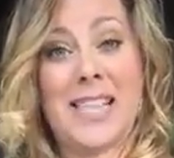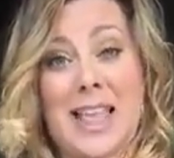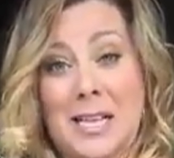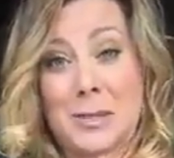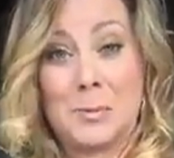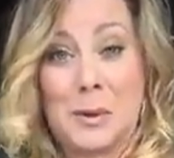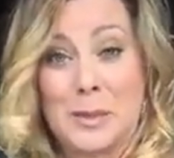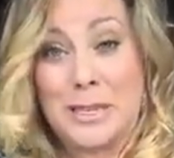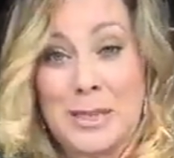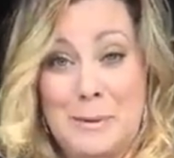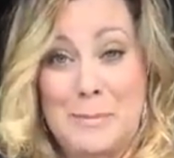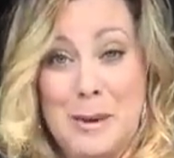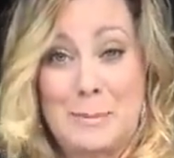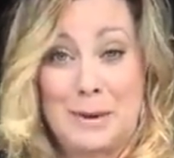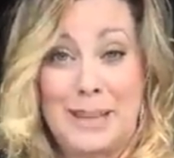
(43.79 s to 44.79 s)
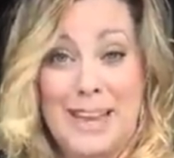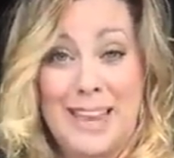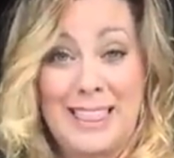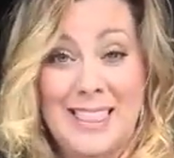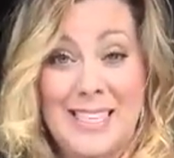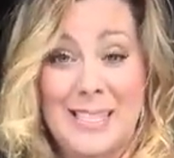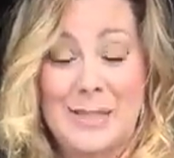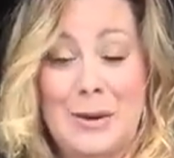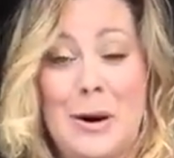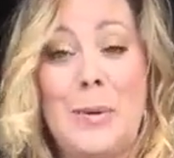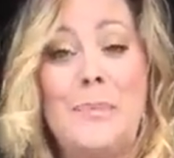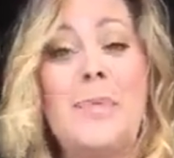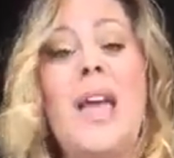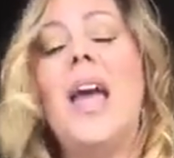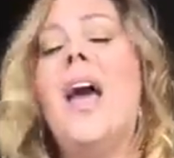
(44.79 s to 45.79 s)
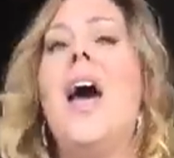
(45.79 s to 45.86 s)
And that's mostly the people in this group.